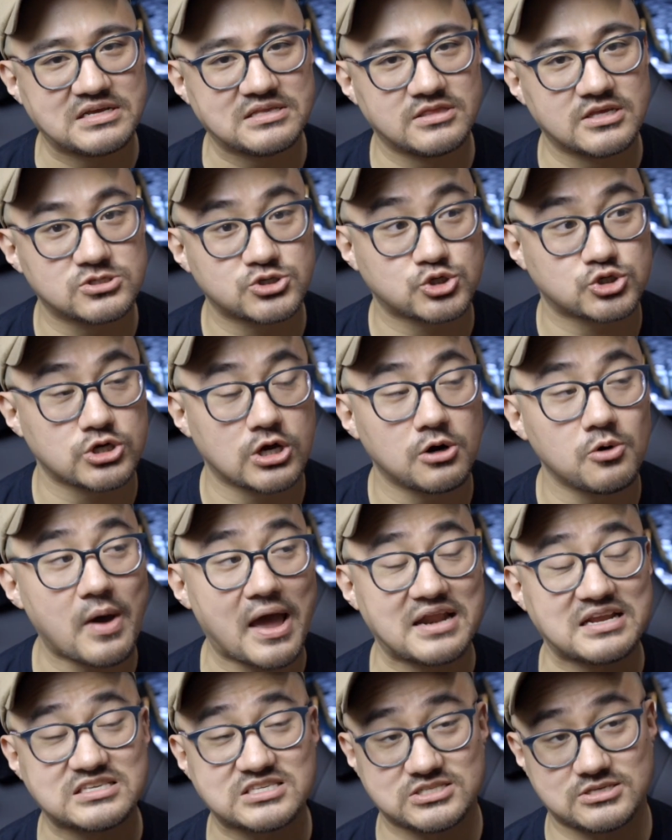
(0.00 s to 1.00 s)
in this show,
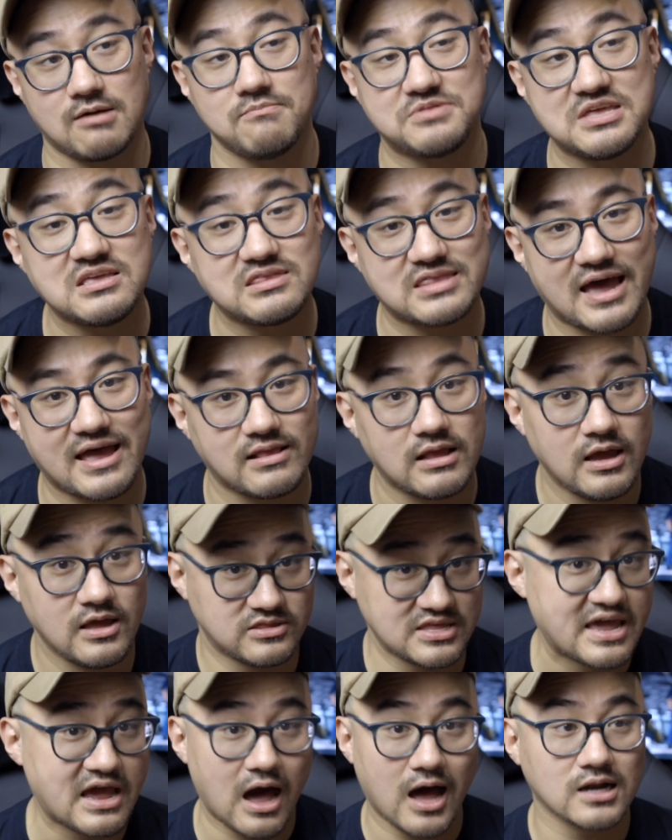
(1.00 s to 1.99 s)
and it's something that
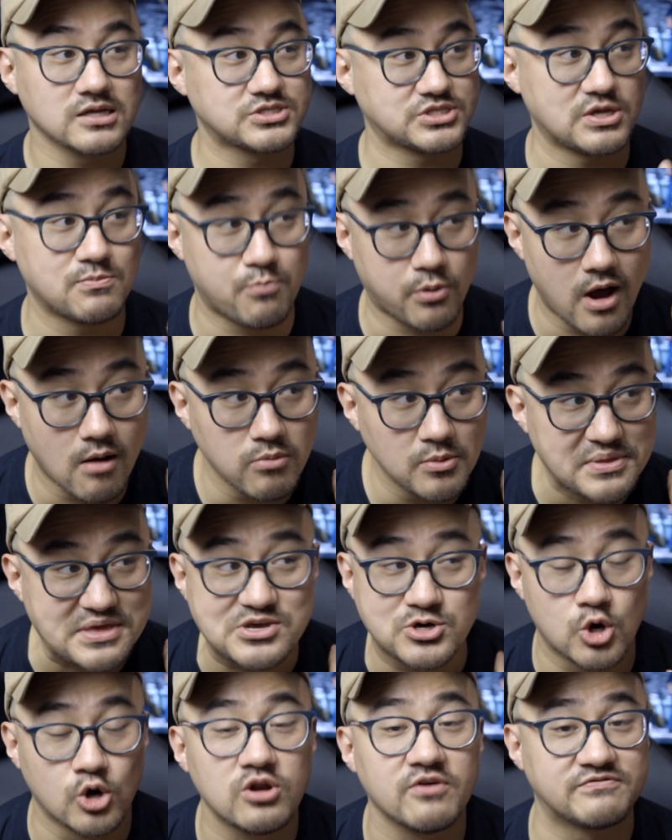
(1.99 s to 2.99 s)
they honestly probably
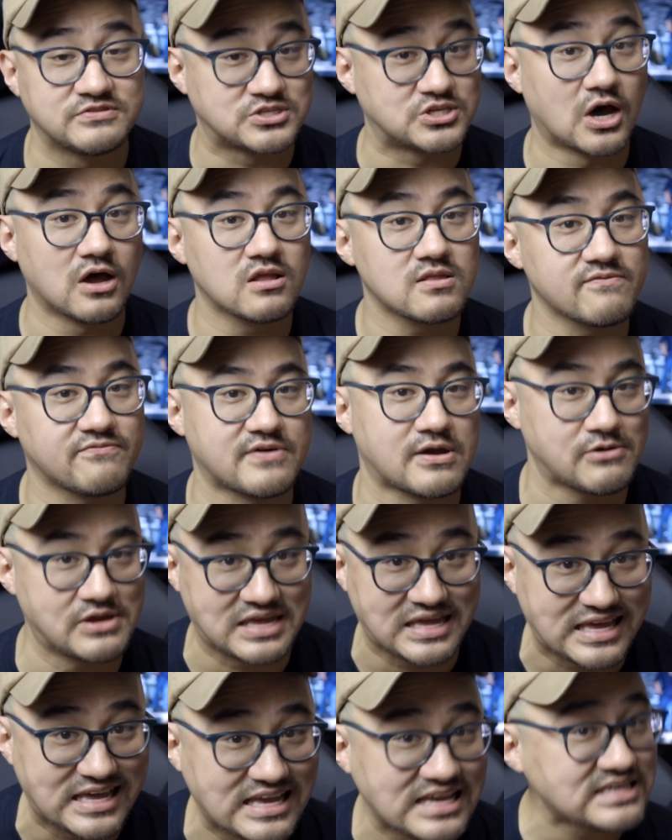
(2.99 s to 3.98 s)
could have done very
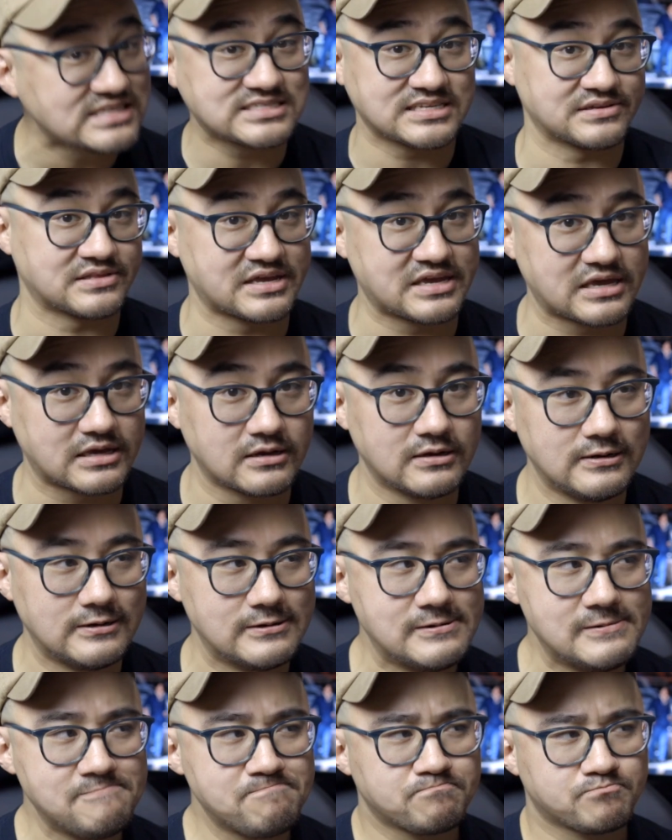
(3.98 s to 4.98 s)
easily,
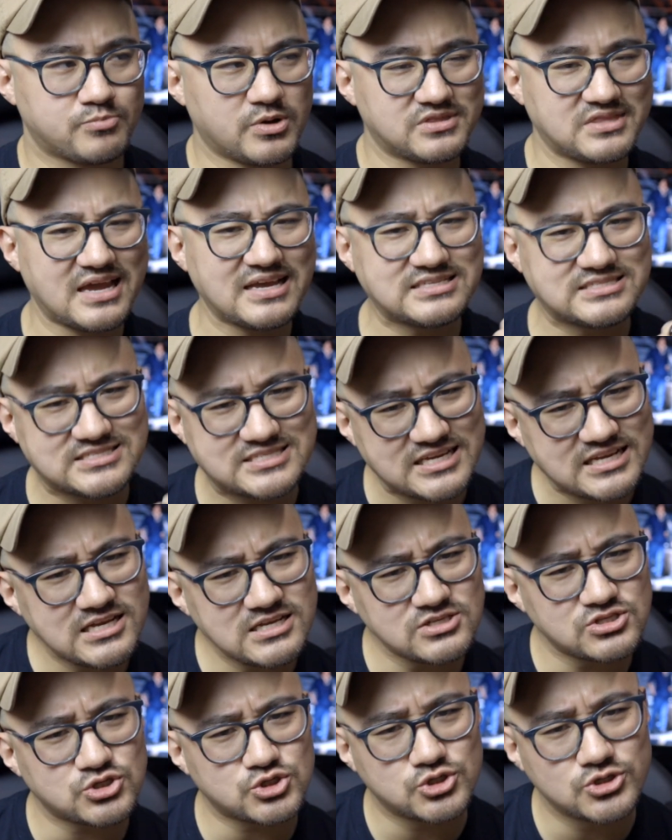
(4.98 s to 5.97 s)
but they
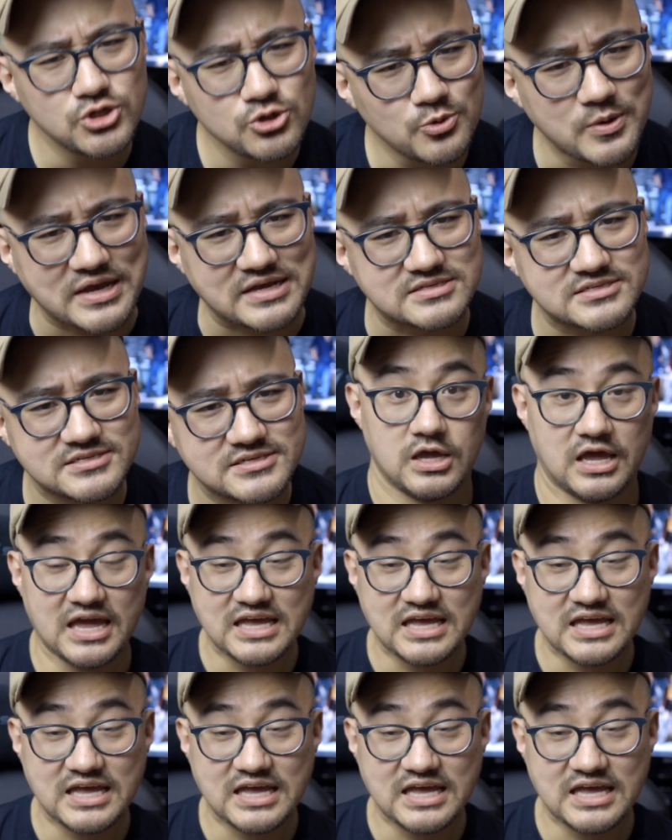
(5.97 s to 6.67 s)
didn't do it.